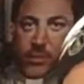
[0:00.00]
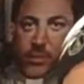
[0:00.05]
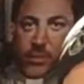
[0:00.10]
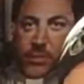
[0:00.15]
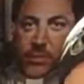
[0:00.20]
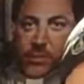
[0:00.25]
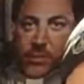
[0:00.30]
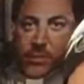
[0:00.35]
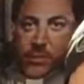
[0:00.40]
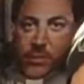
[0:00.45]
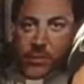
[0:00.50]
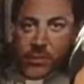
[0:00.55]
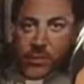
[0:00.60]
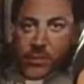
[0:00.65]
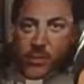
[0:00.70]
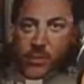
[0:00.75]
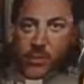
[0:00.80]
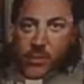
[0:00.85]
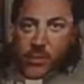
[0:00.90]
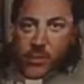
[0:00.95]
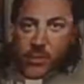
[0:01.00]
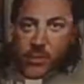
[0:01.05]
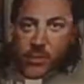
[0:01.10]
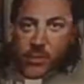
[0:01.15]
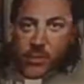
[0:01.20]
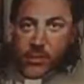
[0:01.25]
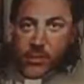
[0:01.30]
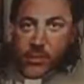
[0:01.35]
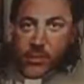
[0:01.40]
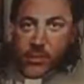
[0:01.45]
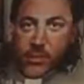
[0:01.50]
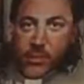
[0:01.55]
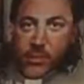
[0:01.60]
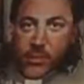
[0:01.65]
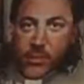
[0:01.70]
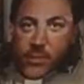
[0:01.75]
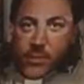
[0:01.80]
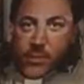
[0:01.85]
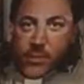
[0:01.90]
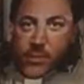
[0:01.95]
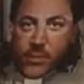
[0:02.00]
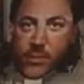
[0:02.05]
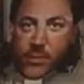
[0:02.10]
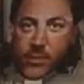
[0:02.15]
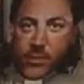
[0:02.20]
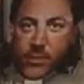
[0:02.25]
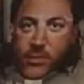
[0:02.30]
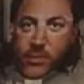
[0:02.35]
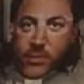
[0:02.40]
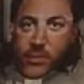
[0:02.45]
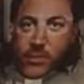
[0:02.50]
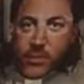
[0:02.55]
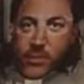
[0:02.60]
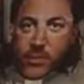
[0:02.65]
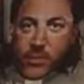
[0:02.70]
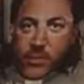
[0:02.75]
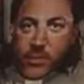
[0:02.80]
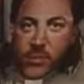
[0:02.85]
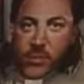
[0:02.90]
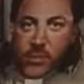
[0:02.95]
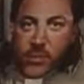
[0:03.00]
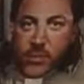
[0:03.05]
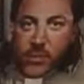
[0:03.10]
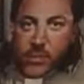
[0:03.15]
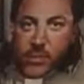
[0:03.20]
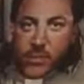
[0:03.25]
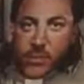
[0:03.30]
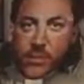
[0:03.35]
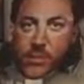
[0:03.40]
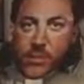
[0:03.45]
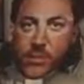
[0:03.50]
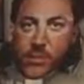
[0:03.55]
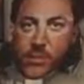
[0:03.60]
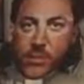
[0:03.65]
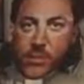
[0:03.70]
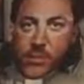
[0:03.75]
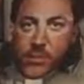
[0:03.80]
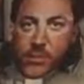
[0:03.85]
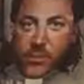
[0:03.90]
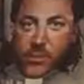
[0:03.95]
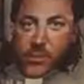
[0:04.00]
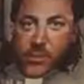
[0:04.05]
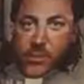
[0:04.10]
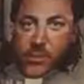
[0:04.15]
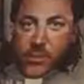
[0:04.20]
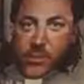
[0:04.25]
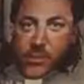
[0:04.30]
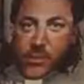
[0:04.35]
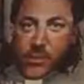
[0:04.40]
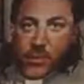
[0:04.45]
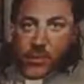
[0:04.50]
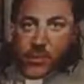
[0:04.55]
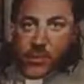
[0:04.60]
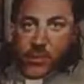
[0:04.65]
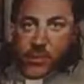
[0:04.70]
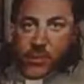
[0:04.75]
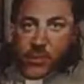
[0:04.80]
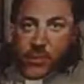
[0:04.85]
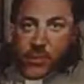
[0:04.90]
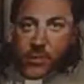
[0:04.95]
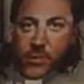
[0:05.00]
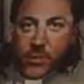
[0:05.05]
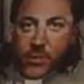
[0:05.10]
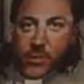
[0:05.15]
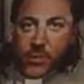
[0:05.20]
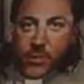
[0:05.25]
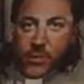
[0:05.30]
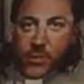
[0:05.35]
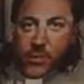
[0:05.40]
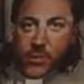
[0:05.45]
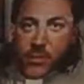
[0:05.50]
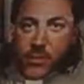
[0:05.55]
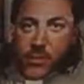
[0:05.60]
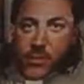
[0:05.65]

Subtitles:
[no speech]